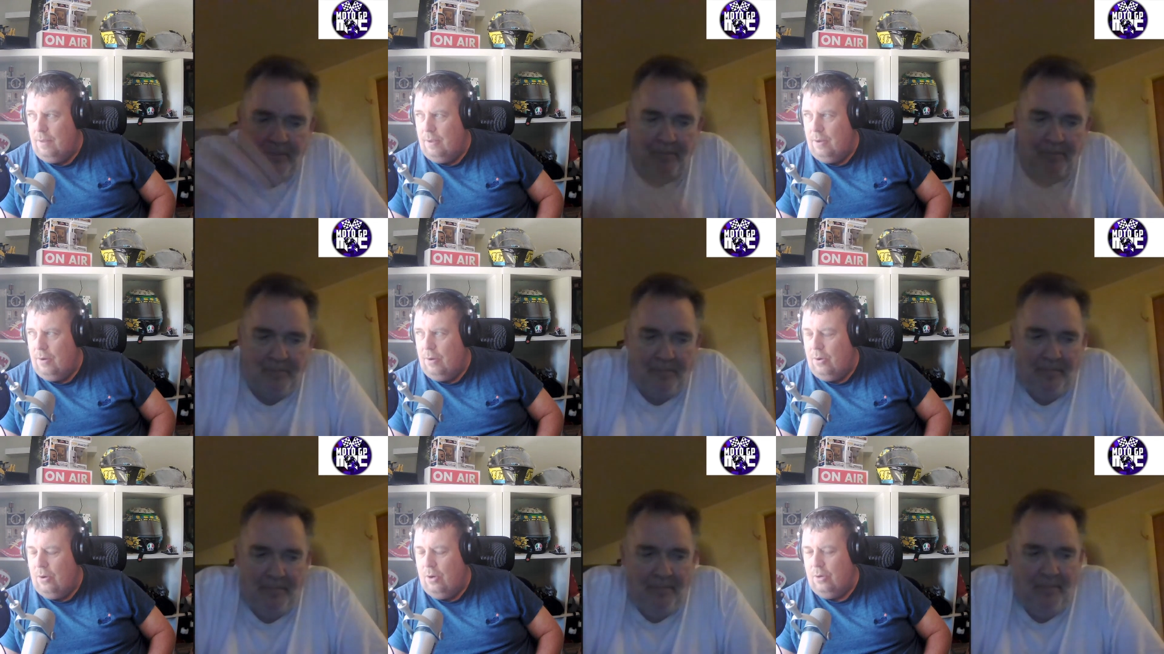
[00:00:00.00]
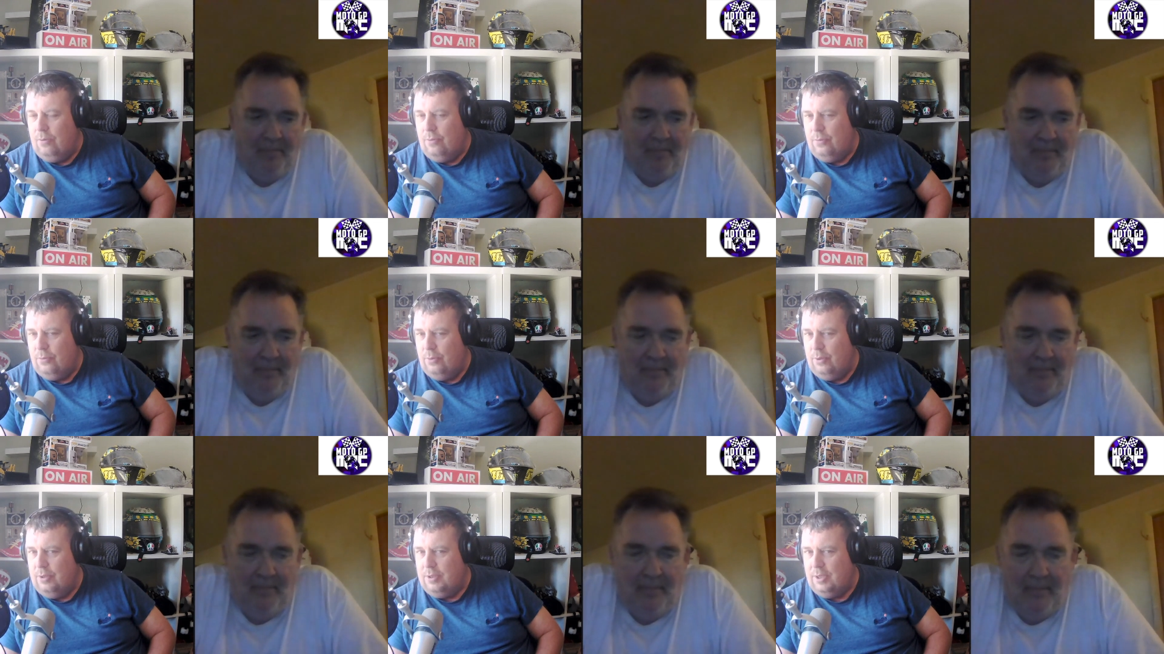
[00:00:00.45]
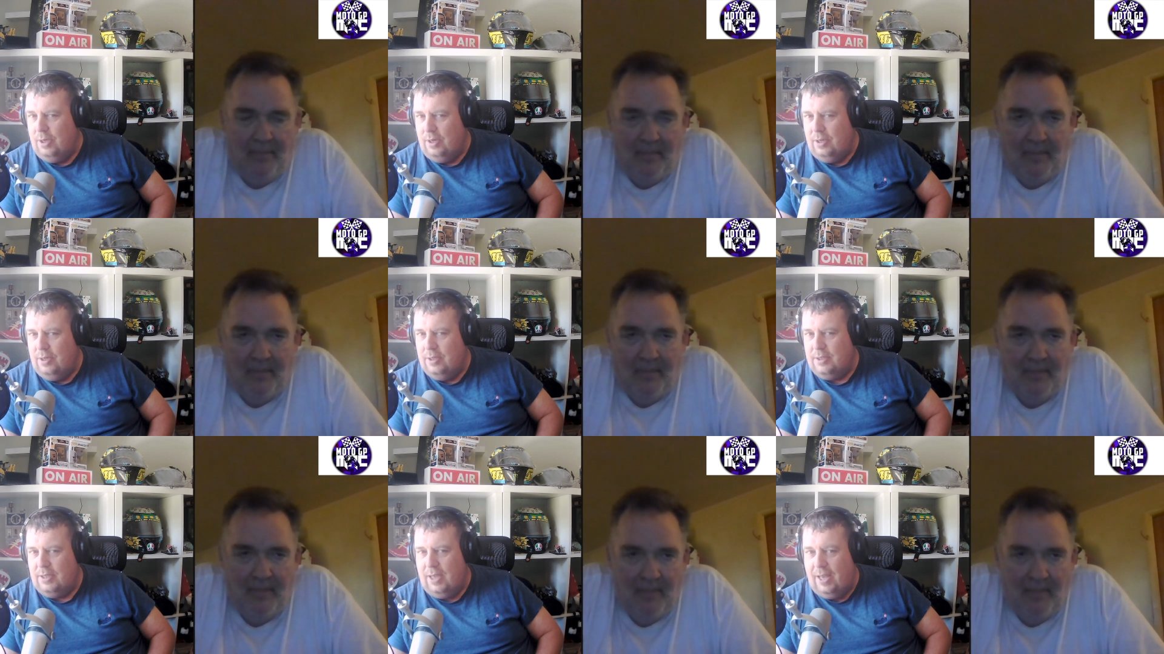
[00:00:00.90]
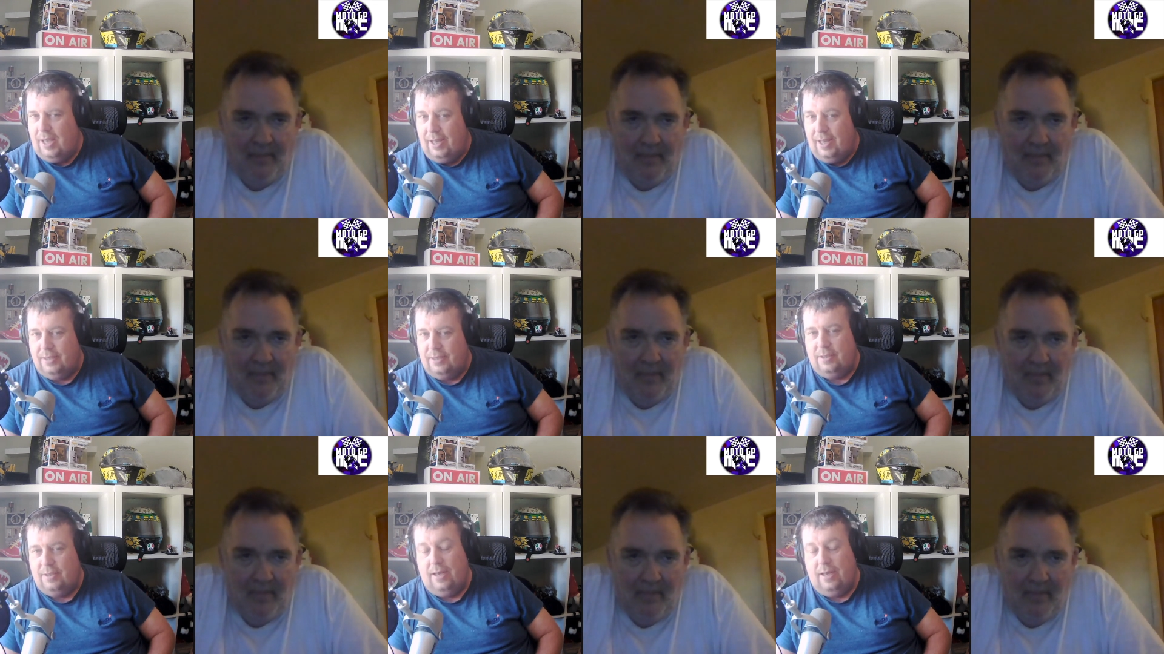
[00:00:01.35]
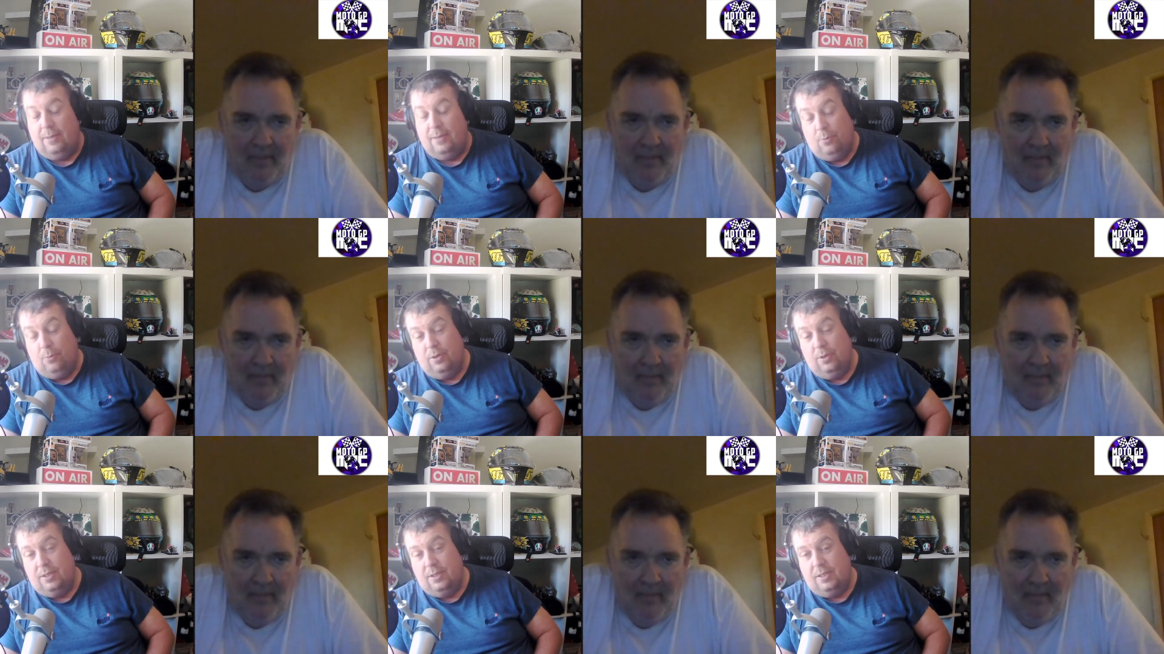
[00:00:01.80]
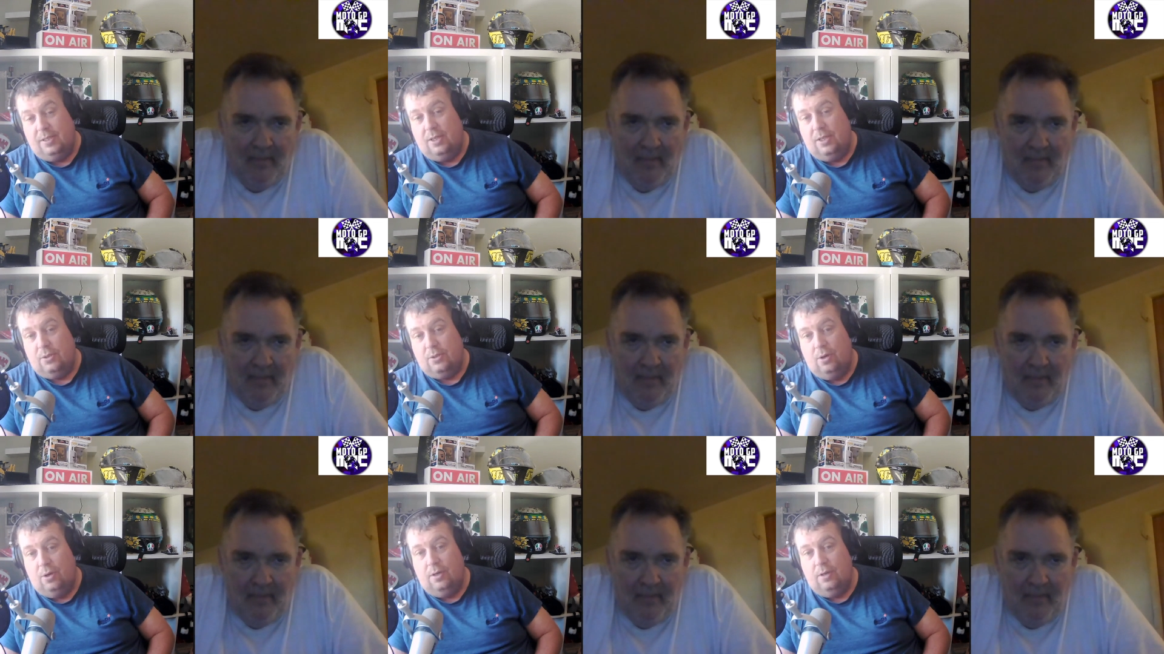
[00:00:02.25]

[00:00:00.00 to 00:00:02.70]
Speaker 1: all 4 tires had, at one stage,